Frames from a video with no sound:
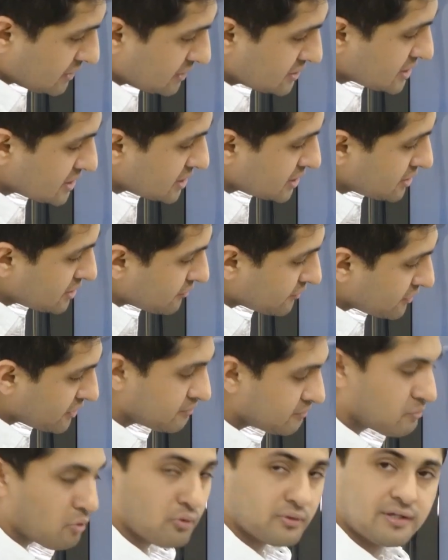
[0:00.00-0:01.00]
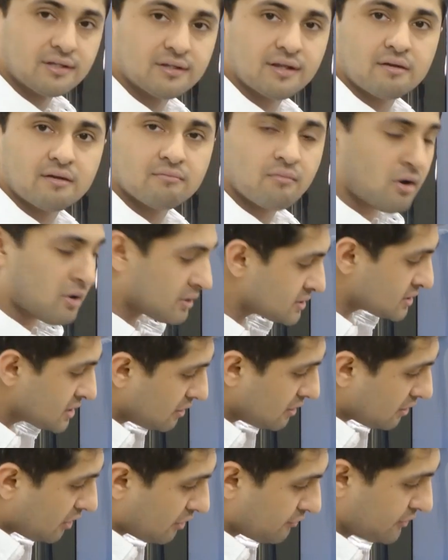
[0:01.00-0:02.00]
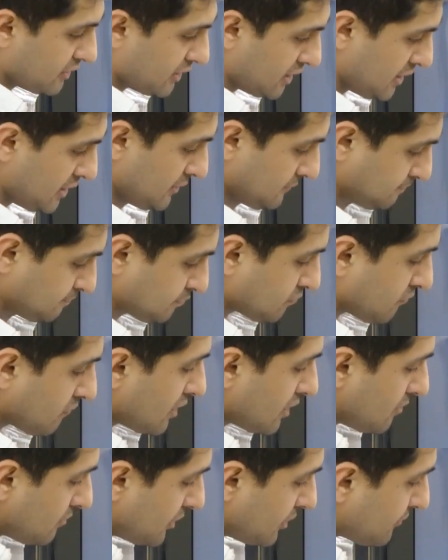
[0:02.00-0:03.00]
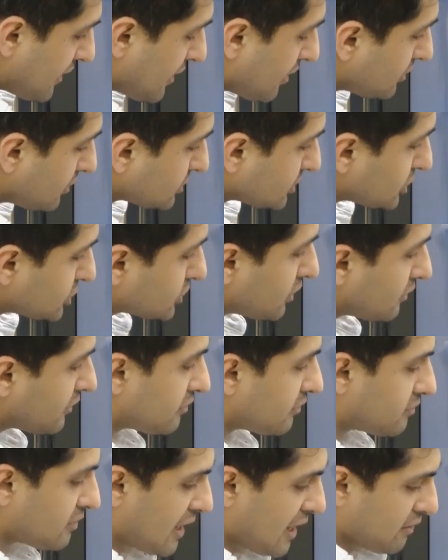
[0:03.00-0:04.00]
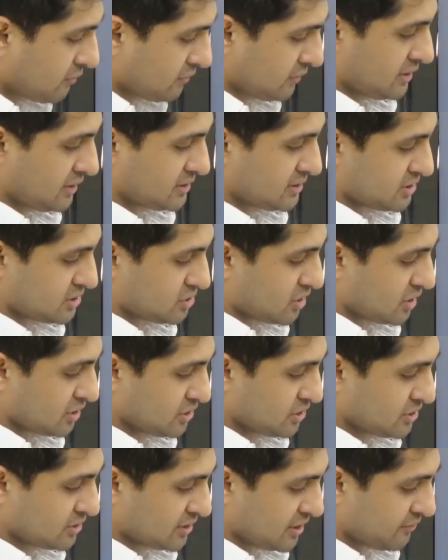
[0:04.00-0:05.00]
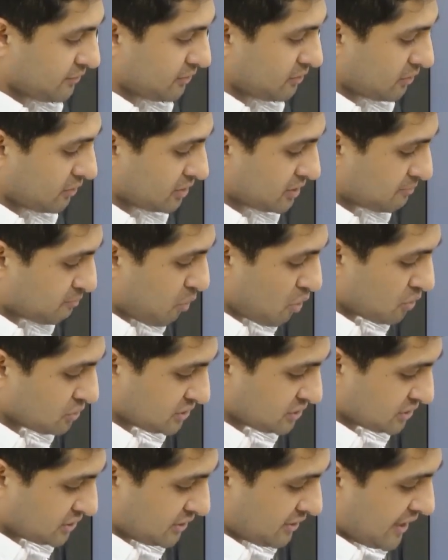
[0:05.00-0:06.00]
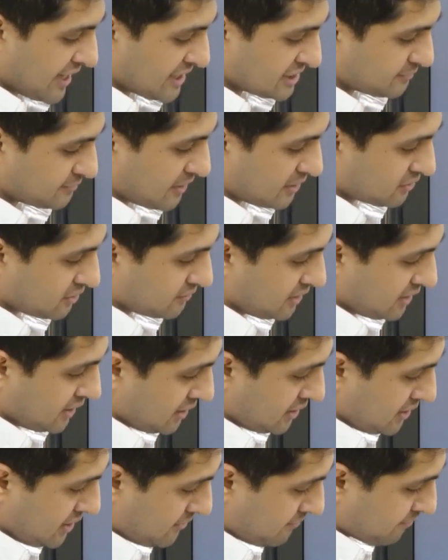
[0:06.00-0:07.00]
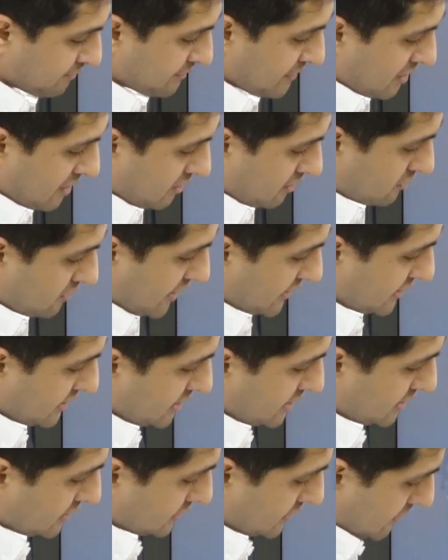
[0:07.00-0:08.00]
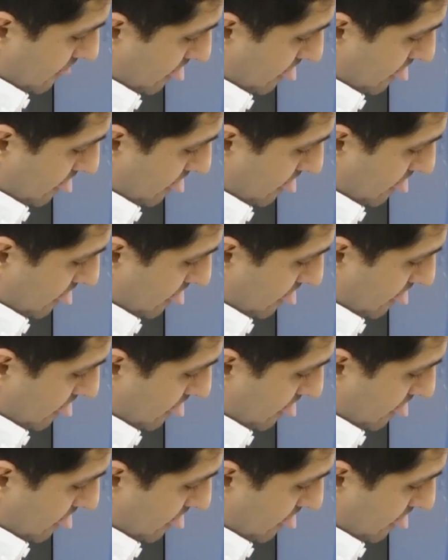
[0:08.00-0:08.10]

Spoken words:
these are the different bony landmarks of your ilium. But if I also turn around this structure, and if you look at the posterior aspect of the ilium right here,